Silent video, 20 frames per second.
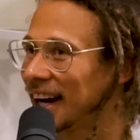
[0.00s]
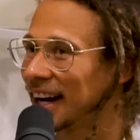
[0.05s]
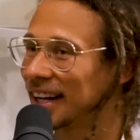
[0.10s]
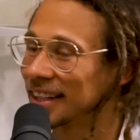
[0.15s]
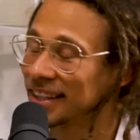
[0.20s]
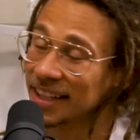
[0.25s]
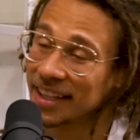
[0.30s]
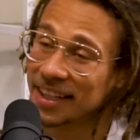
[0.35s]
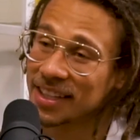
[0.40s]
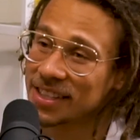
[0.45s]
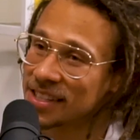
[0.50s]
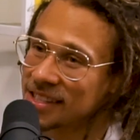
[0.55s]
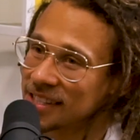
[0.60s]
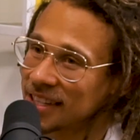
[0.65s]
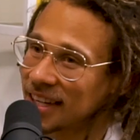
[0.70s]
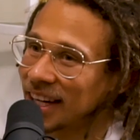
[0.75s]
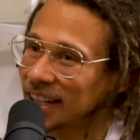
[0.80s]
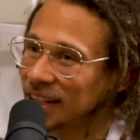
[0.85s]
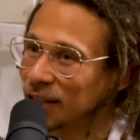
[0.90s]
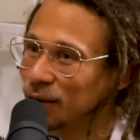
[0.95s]
I think it just
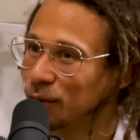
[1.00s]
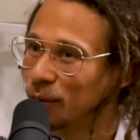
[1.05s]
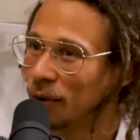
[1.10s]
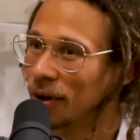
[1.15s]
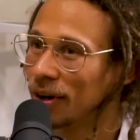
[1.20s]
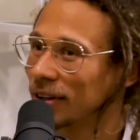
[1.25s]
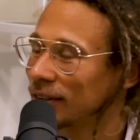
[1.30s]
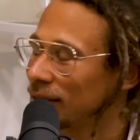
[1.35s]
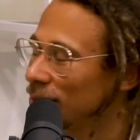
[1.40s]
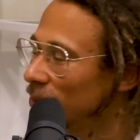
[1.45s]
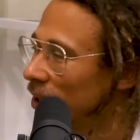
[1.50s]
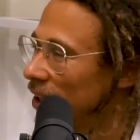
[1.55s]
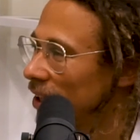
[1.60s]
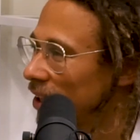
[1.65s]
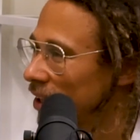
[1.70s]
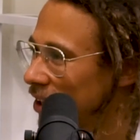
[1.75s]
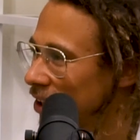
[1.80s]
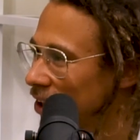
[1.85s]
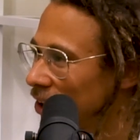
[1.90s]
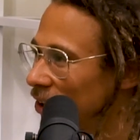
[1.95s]
kind of worked
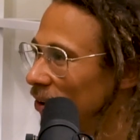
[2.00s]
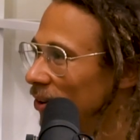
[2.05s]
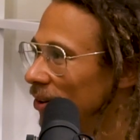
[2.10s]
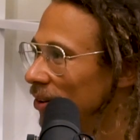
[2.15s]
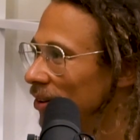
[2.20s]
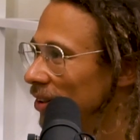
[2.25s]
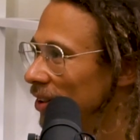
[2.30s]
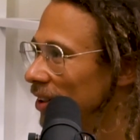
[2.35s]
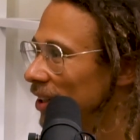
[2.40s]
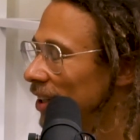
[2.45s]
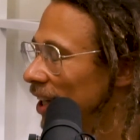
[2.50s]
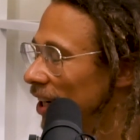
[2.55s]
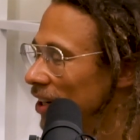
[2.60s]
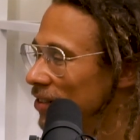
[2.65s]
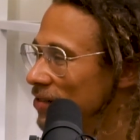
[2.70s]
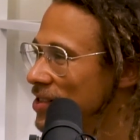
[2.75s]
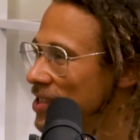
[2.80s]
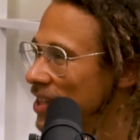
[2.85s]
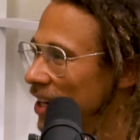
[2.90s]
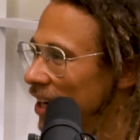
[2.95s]
with the whole
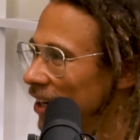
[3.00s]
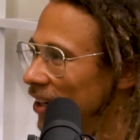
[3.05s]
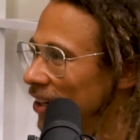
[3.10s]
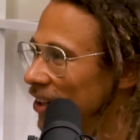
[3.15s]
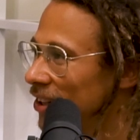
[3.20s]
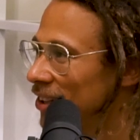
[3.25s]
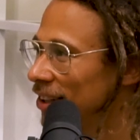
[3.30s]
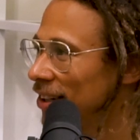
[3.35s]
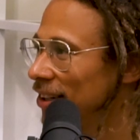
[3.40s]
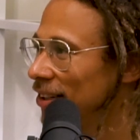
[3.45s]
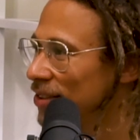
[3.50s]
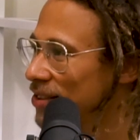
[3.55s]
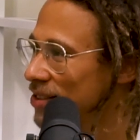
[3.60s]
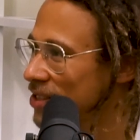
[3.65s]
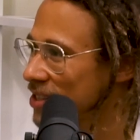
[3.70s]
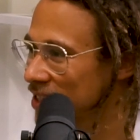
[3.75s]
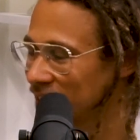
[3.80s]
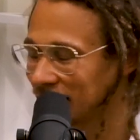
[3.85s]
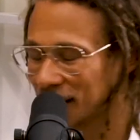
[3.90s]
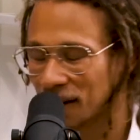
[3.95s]
lifestyle, you know? It was
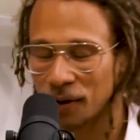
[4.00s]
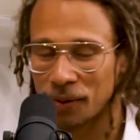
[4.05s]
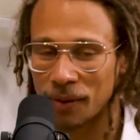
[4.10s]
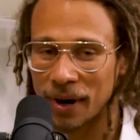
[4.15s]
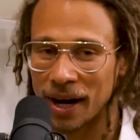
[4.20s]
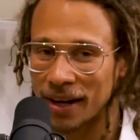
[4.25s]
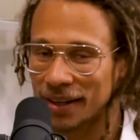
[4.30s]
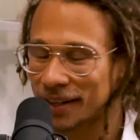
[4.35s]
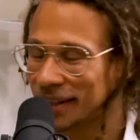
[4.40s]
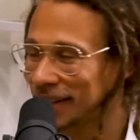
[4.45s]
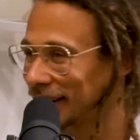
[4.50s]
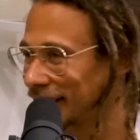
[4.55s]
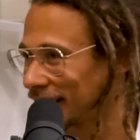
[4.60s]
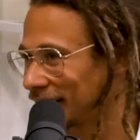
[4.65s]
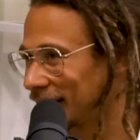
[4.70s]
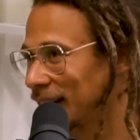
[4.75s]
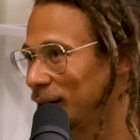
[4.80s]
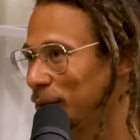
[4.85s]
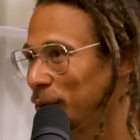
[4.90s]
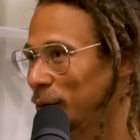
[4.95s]
just like, oh, wow,
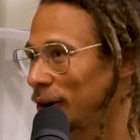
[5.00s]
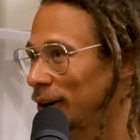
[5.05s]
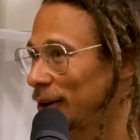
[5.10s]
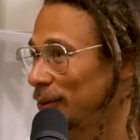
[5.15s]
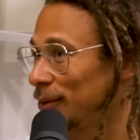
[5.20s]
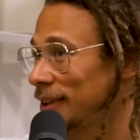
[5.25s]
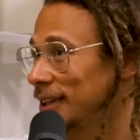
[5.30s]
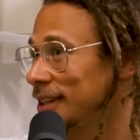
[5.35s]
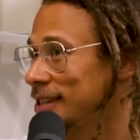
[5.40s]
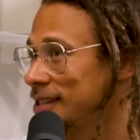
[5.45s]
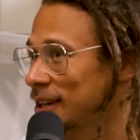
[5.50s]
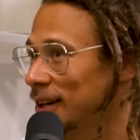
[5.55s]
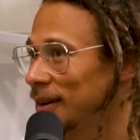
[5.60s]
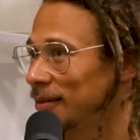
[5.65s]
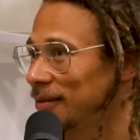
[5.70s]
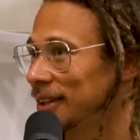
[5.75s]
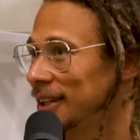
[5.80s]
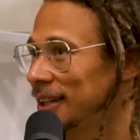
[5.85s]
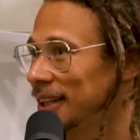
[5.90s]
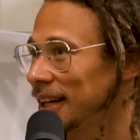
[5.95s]
like I'm working with this
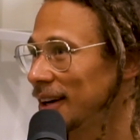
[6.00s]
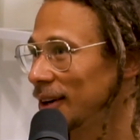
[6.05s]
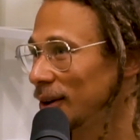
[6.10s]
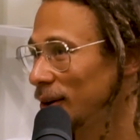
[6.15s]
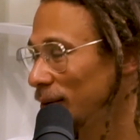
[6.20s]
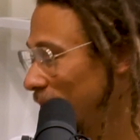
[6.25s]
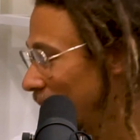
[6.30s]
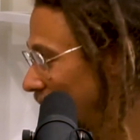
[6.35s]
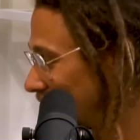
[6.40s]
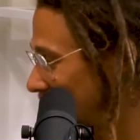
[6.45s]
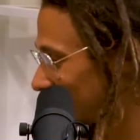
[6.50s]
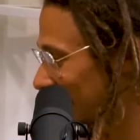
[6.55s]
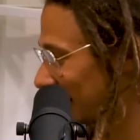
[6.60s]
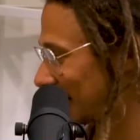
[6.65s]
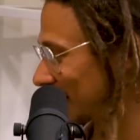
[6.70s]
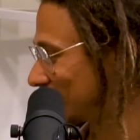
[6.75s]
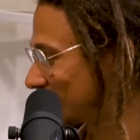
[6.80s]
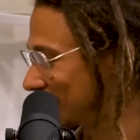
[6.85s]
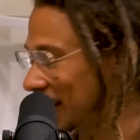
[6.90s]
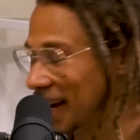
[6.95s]
company now. Oh, wow, I got
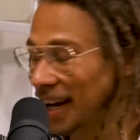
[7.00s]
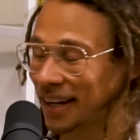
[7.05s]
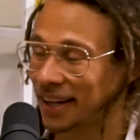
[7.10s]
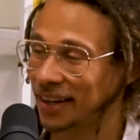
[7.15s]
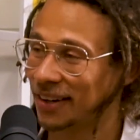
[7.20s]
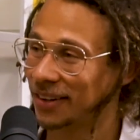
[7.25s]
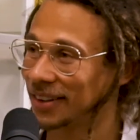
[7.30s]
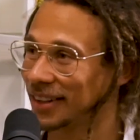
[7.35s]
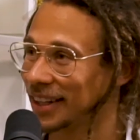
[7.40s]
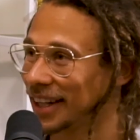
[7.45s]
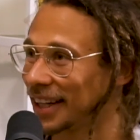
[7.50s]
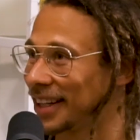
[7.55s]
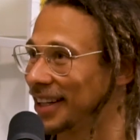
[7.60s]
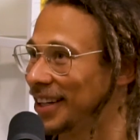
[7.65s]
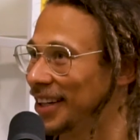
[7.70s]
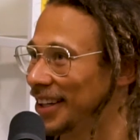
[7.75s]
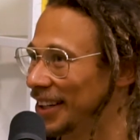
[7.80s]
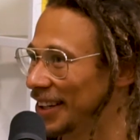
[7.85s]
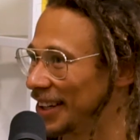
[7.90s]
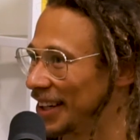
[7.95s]
a check.
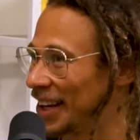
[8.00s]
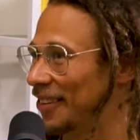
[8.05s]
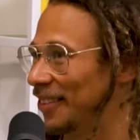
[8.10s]
Like, you know what